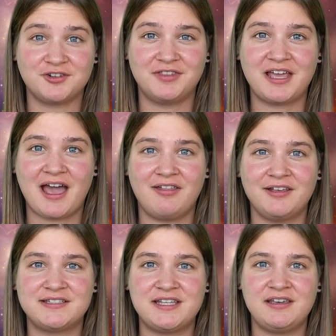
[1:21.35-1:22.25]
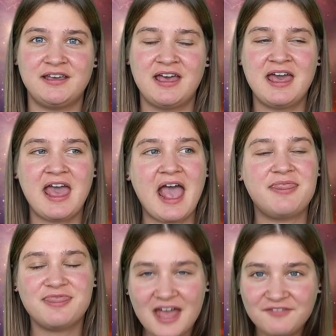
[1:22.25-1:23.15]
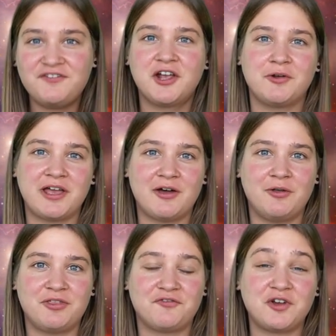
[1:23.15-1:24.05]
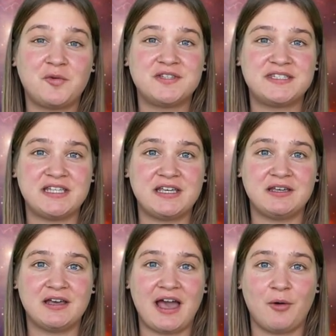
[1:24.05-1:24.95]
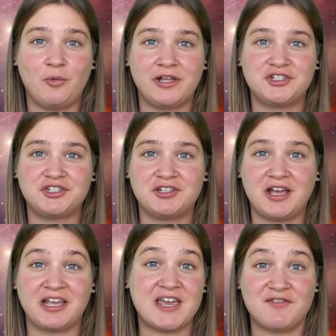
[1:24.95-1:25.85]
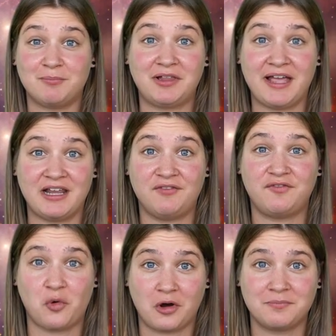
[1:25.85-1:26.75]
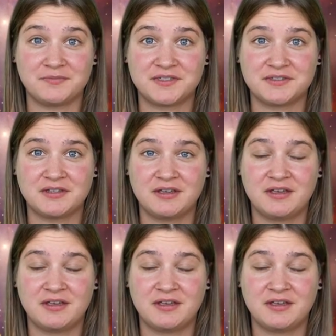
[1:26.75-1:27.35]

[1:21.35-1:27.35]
are in the galaxy, and then figuring out the frequency at which a given planet forms.